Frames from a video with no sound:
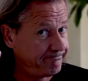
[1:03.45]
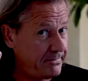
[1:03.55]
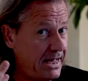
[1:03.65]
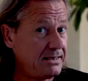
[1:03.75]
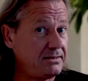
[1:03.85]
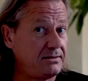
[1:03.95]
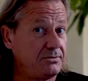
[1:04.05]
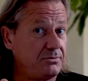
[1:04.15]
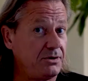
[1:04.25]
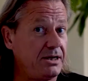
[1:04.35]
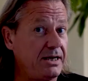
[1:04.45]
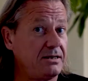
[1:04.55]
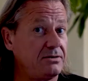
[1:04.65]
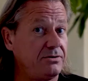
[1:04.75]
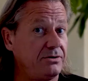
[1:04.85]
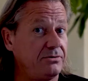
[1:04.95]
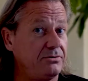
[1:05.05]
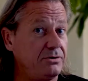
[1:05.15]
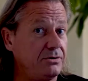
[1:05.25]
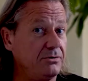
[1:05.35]
That's what it gets to you.
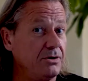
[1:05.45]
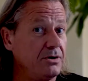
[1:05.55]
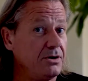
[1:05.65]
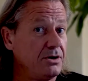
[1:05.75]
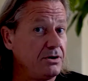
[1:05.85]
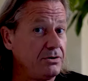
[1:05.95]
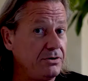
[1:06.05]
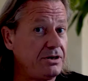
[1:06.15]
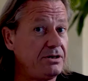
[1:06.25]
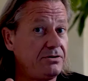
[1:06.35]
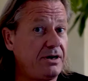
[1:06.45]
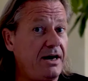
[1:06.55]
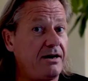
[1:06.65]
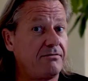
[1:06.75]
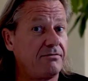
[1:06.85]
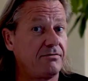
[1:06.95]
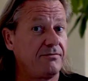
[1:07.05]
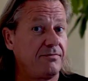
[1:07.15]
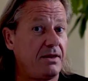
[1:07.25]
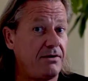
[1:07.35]
So you'll need to have
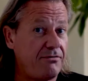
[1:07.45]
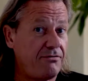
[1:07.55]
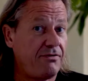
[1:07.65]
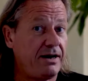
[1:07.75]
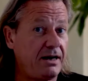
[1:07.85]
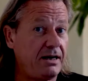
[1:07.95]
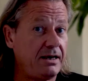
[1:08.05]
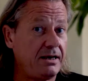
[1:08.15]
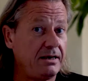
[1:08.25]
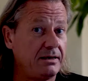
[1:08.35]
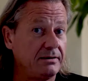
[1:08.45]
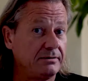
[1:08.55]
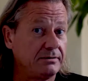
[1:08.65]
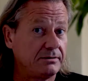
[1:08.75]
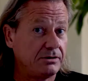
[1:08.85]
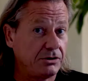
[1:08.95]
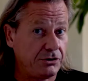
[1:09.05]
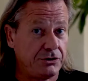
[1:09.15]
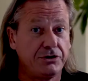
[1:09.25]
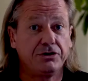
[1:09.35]
a fairly
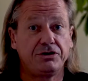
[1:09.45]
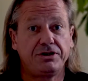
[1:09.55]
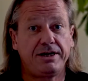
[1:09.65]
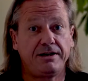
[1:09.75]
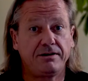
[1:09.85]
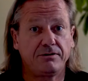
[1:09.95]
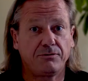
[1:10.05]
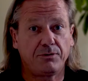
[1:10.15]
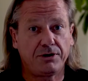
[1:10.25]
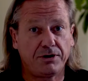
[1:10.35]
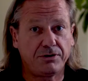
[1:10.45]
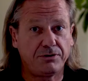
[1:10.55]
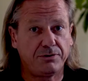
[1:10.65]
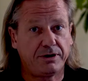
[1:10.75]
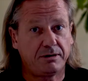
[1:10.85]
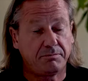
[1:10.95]
good understanding of what you can do with it.